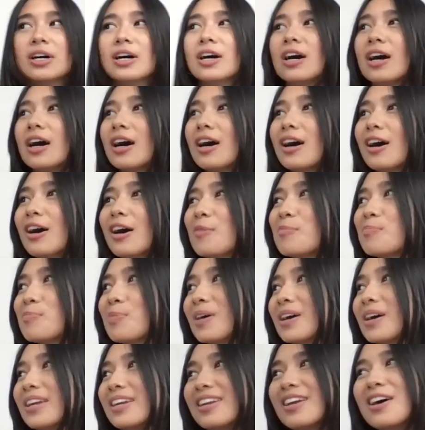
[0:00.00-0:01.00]

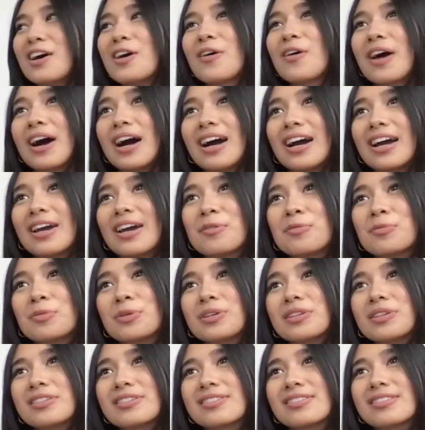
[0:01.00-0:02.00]
But no, I
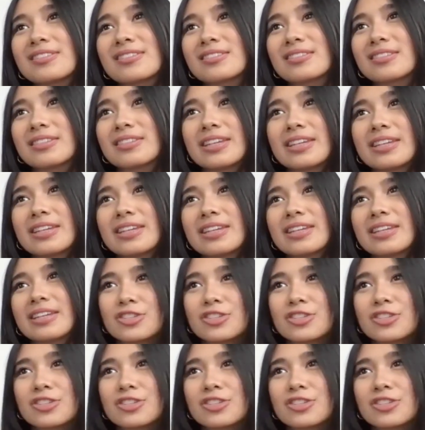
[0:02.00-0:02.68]
was, yeah,